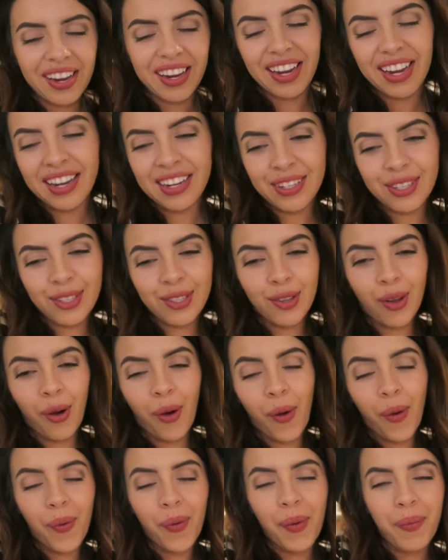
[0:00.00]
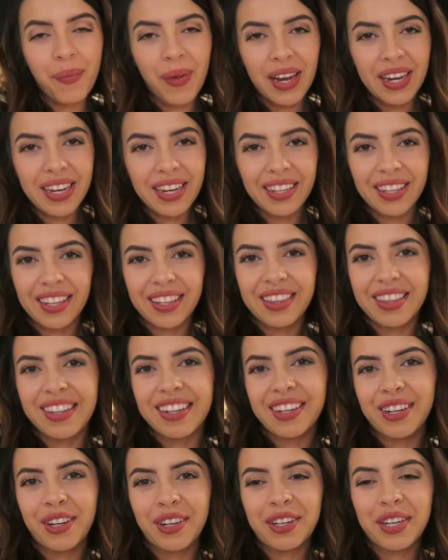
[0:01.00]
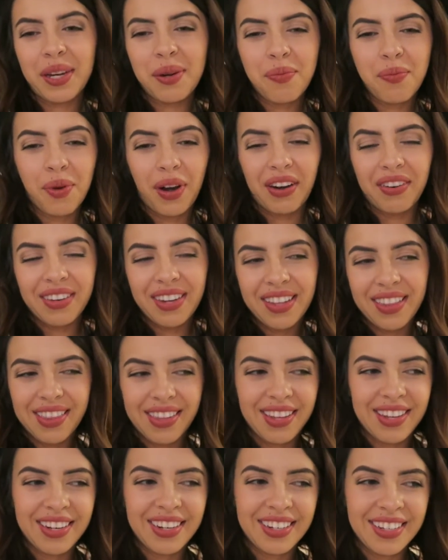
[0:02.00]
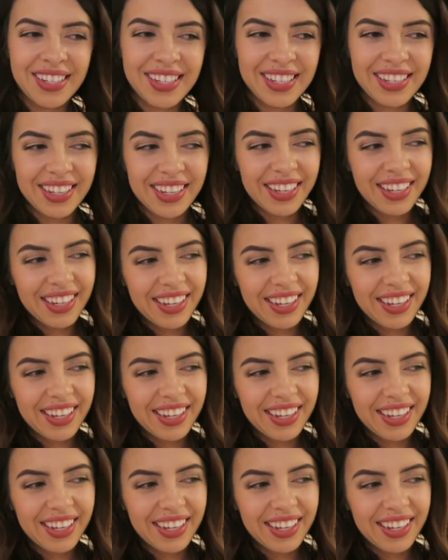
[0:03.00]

I ate so many, like, pretty brownie things.